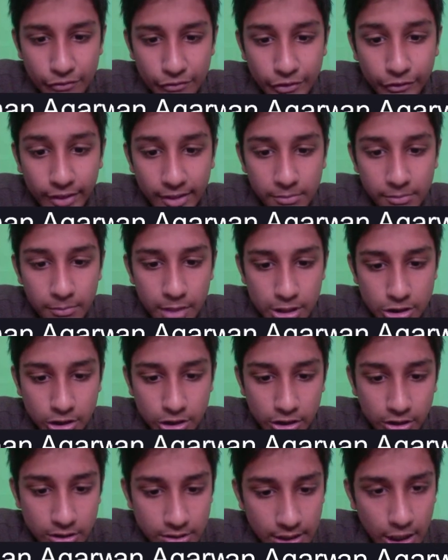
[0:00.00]

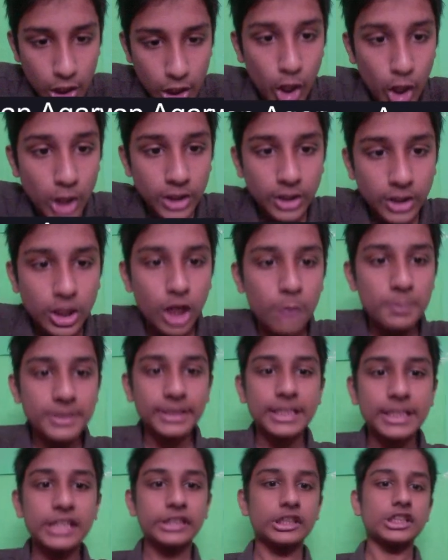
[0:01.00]
grandmasters and all the
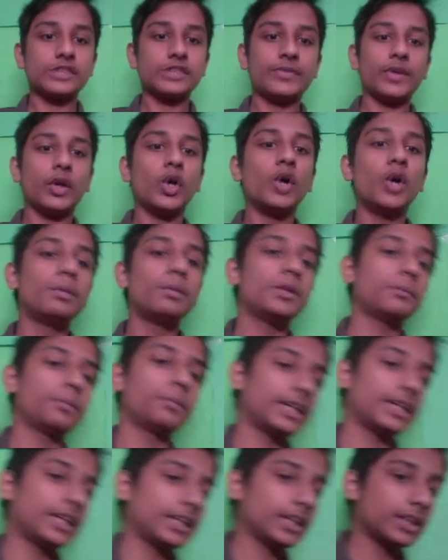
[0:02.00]
commentators were hoping
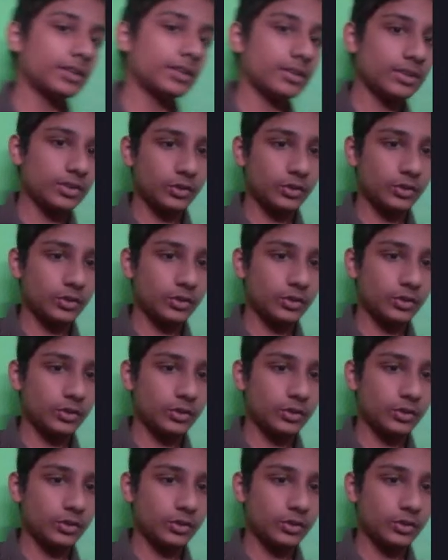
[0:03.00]
Pragananda to